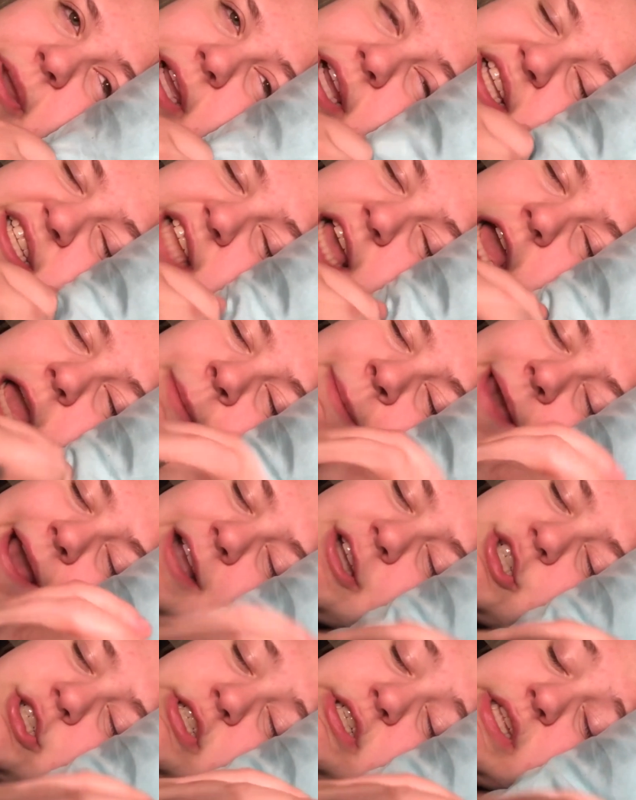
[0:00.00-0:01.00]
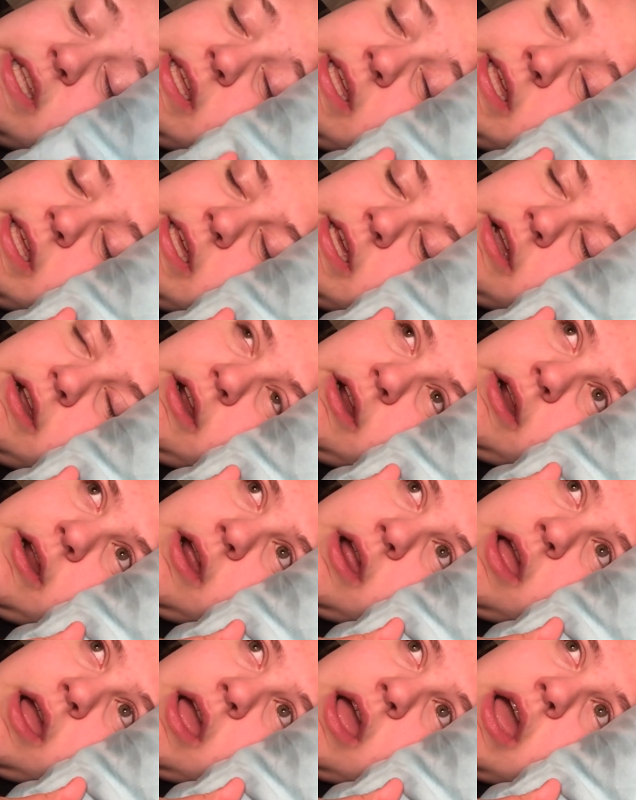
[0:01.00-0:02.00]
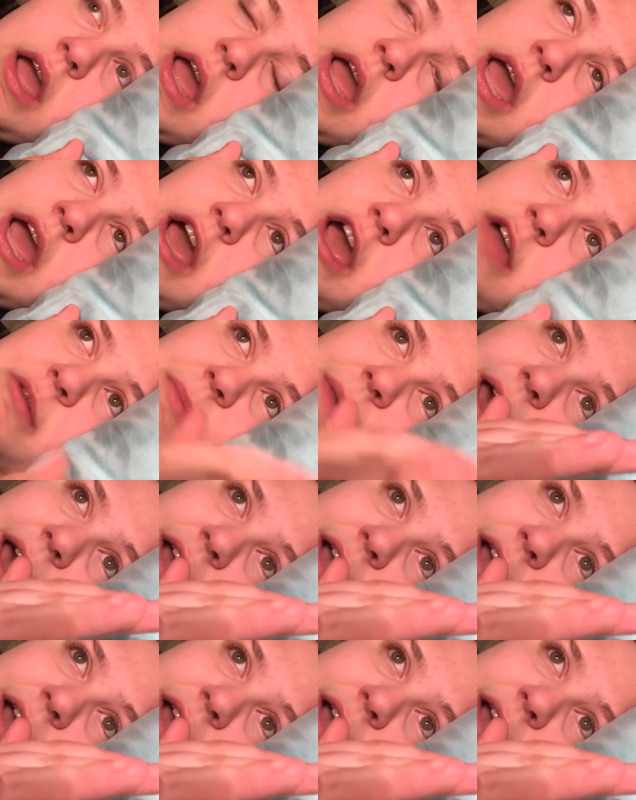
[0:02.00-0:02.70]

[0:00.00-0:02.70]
because I'm actually here. I'm